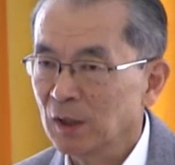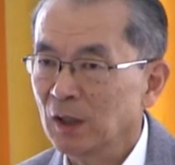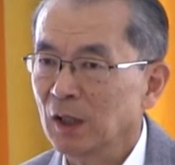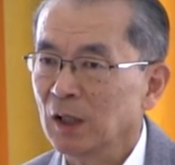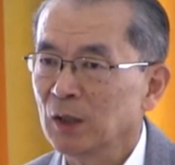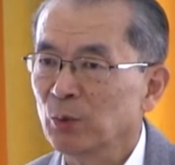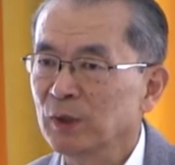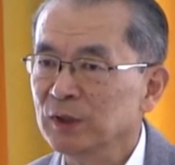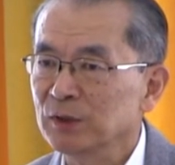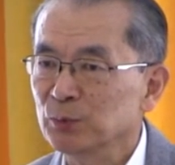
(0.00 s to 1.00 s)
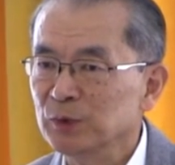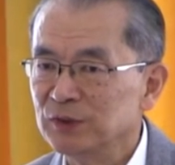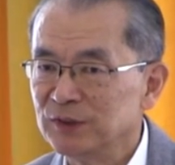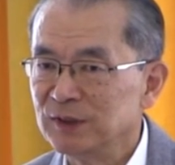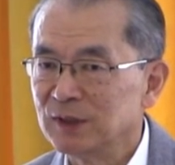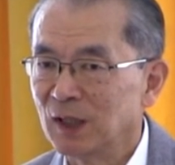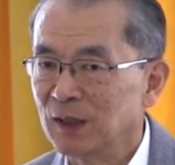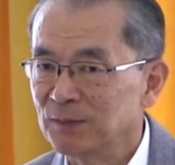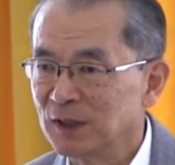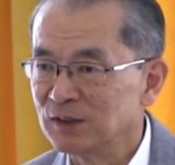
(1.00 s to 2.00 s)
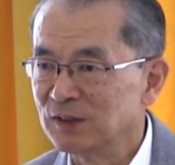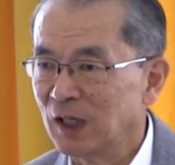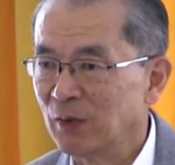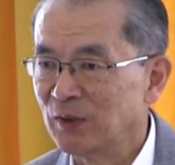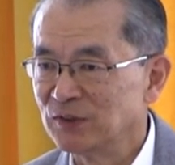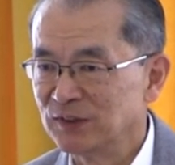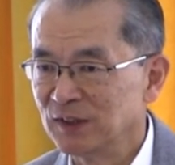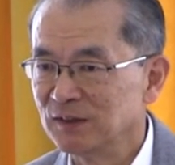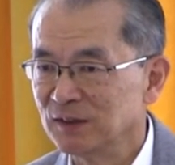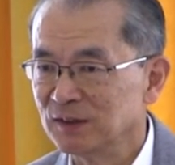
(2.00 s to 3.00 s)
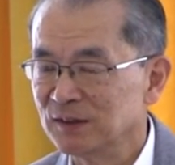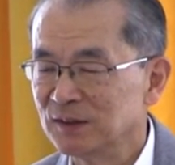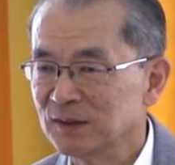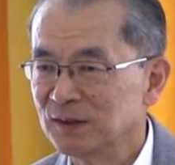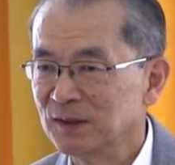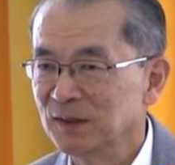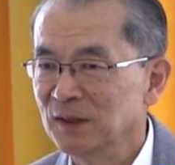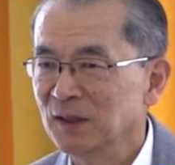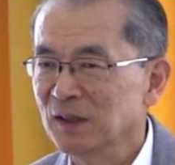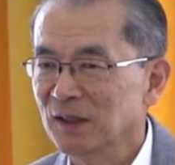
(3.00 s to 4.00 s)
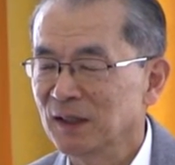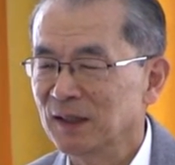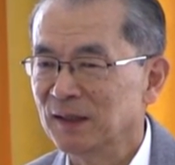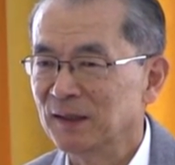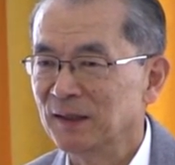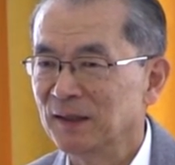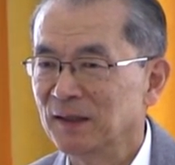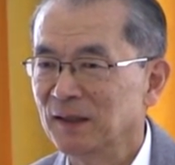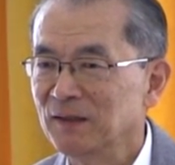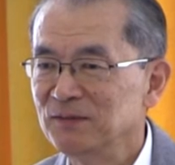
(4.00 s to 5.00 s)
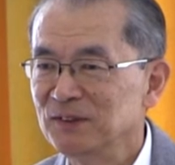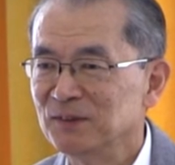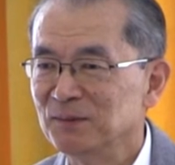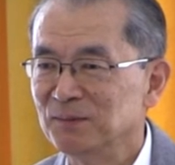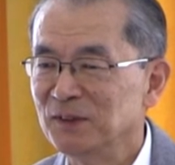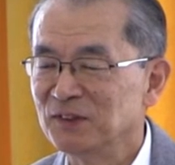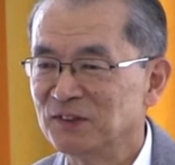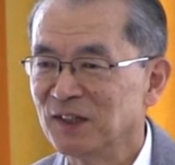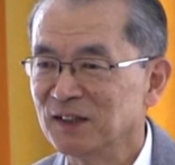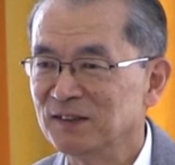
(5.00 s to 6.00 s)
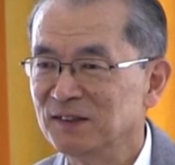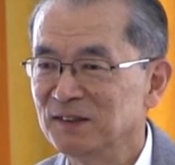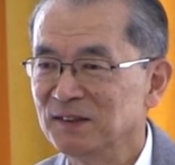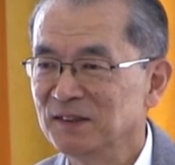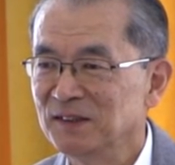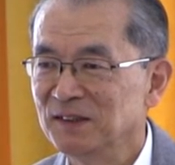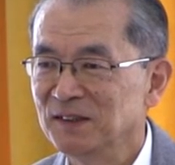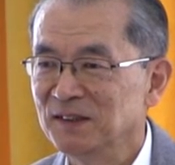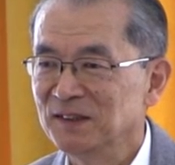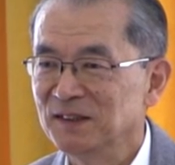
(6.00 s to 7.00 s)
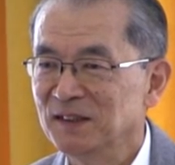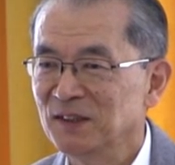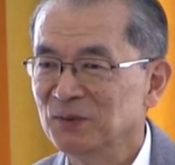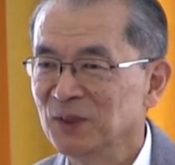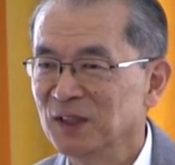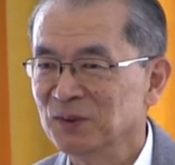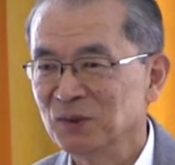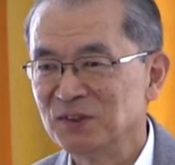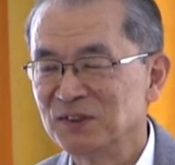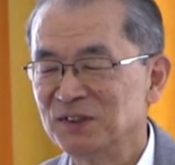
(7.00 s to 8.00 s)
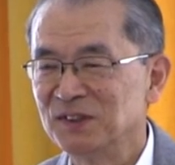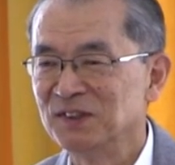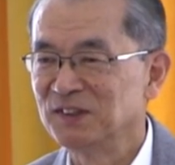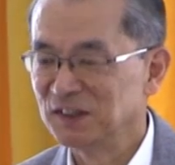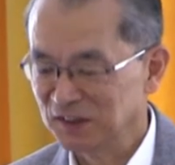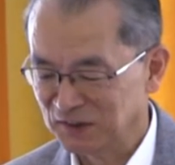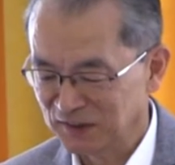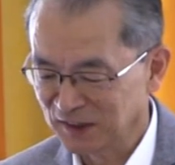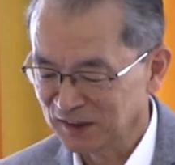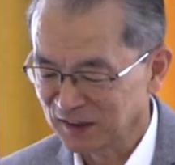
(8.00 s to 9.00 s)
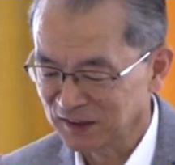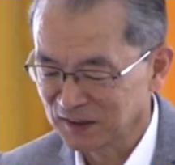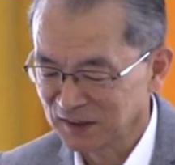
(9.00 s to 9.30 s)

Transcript: When we think about our standard, I feel very sad. We are not such a standard